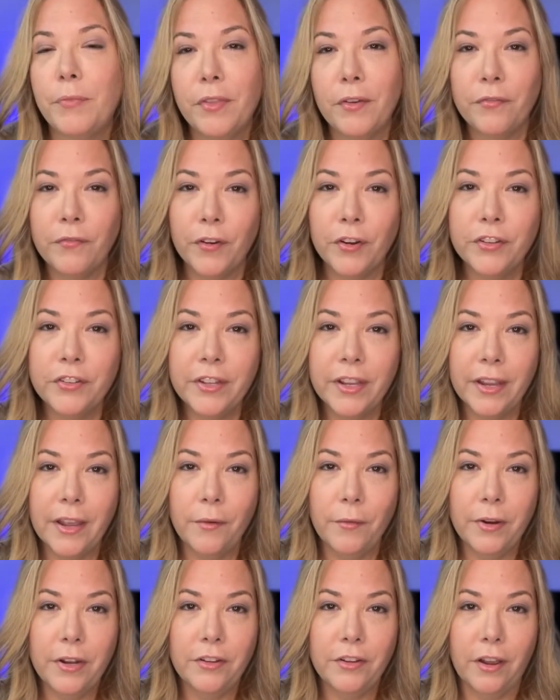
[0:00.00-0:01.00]
The first thing I
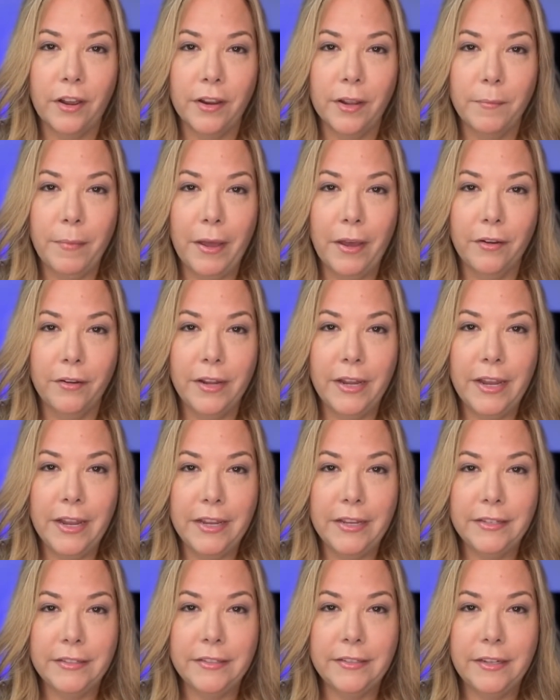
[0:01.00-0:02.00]
want to talk about
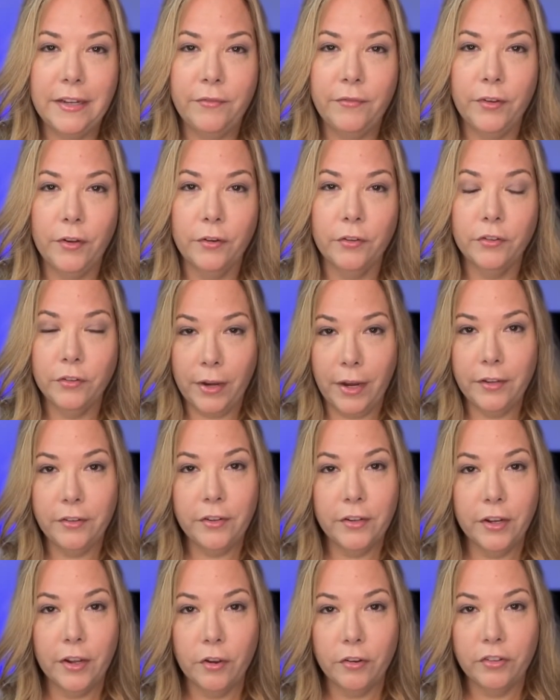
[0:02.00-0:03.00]
is if you're trying
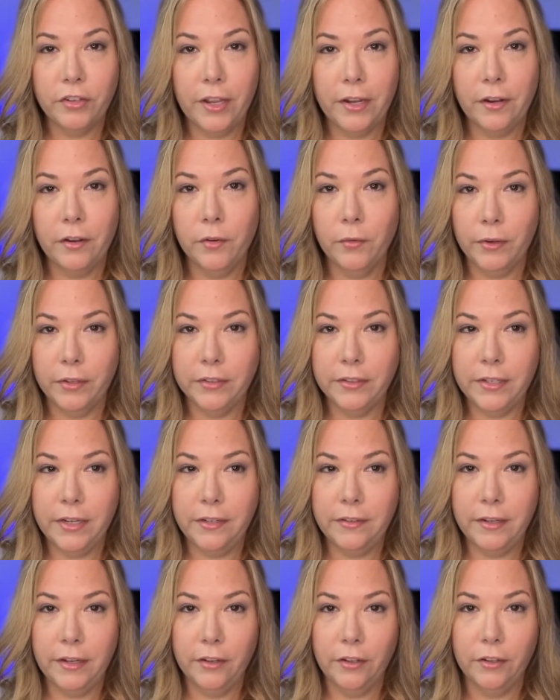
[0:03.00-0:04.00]
to negotiate in a real
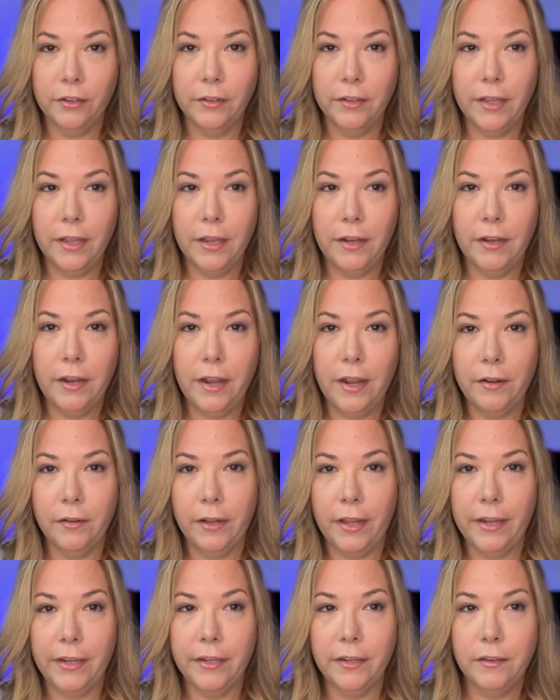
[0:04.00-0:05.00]
estate deal and, and
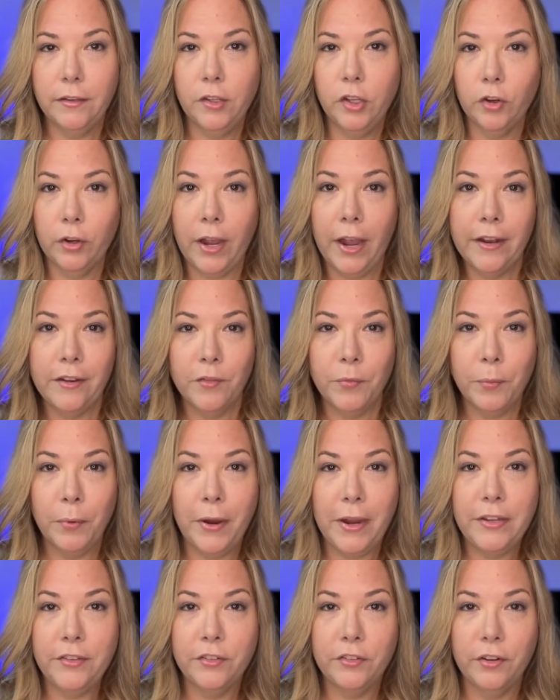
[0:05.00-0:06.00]
like you're kind of
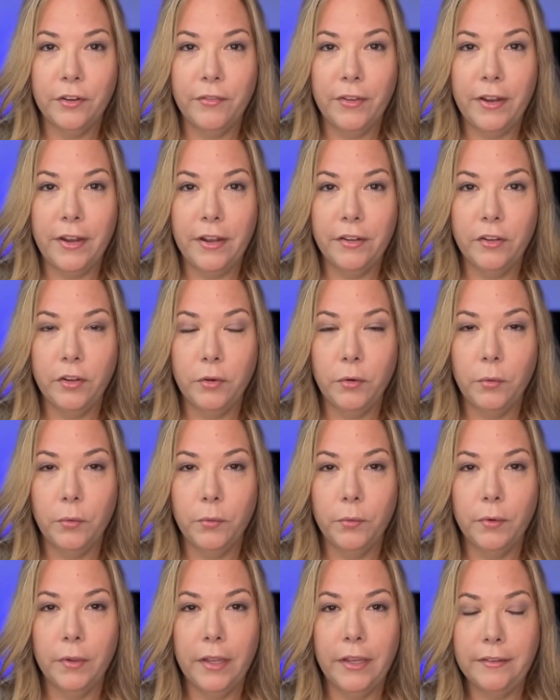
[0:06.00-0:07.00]
price driven and you
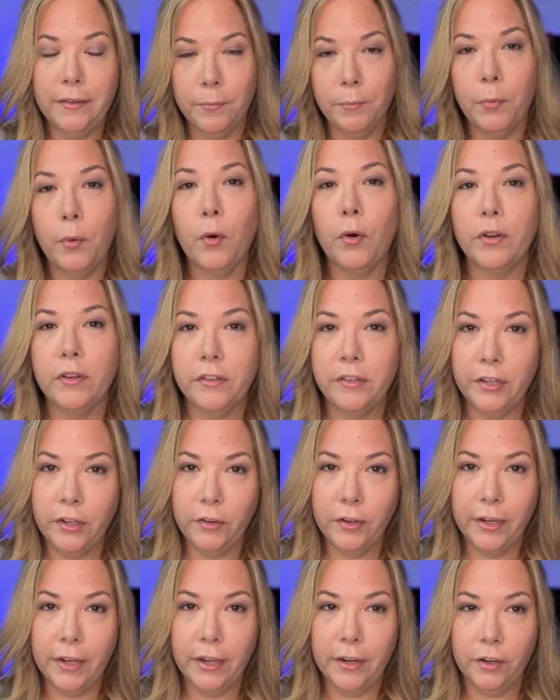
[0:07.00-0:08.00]
it's important to you
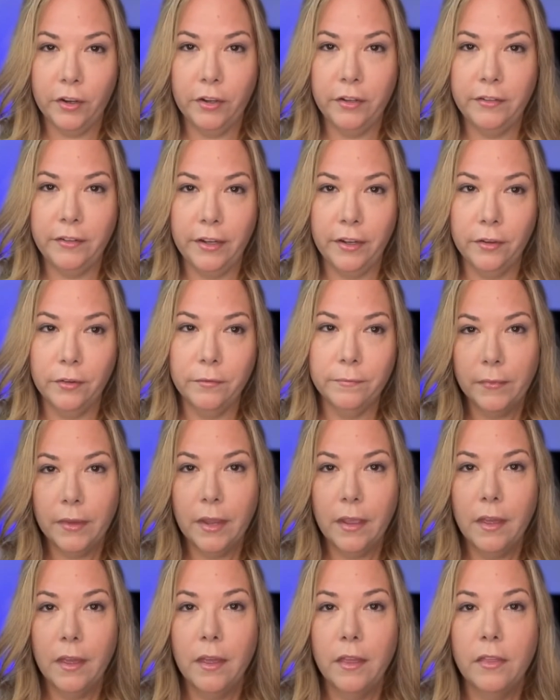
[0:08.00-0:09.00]
to get a good deal,
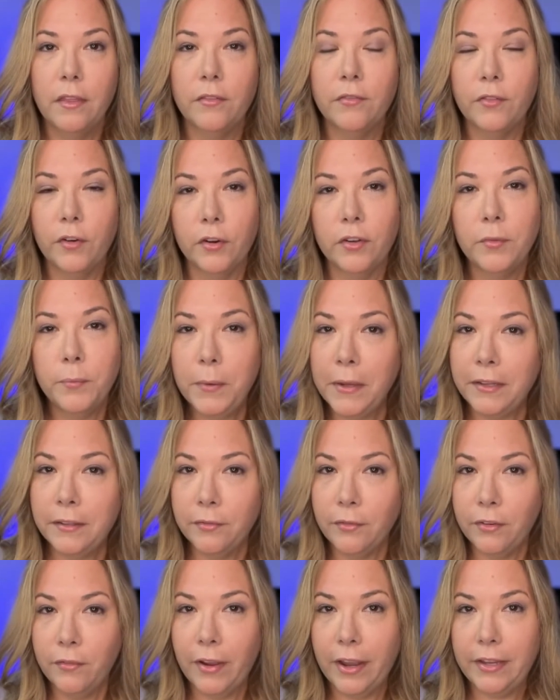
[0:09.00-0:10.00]
the first piece
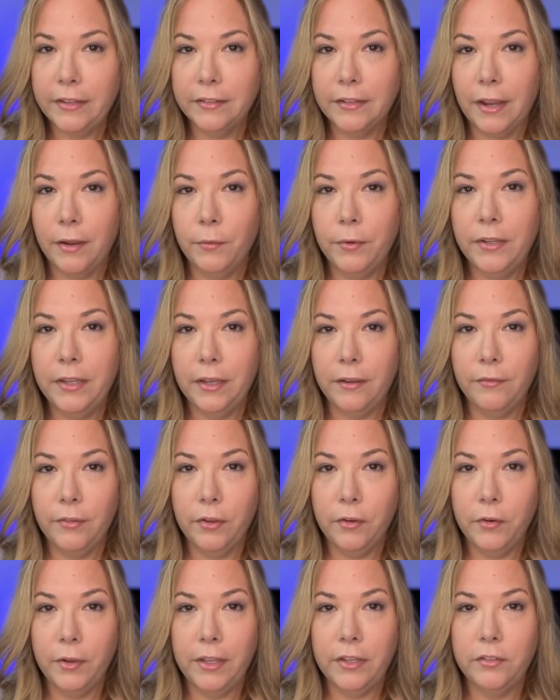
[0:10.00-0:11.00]
of advice I would give
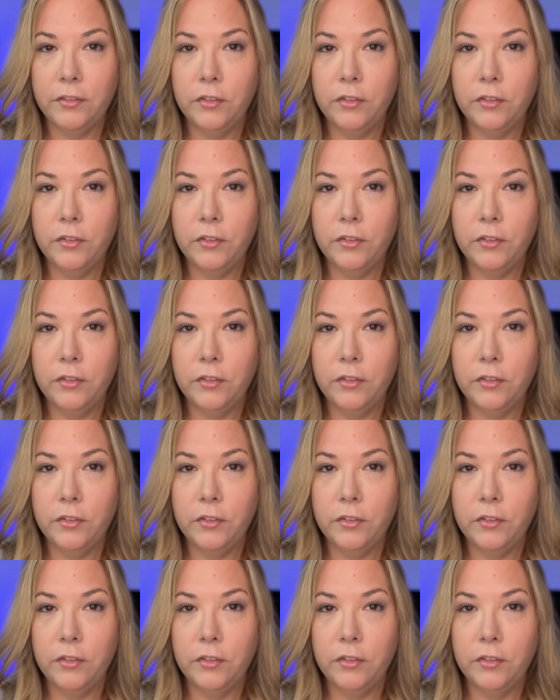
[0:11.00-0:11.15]
you is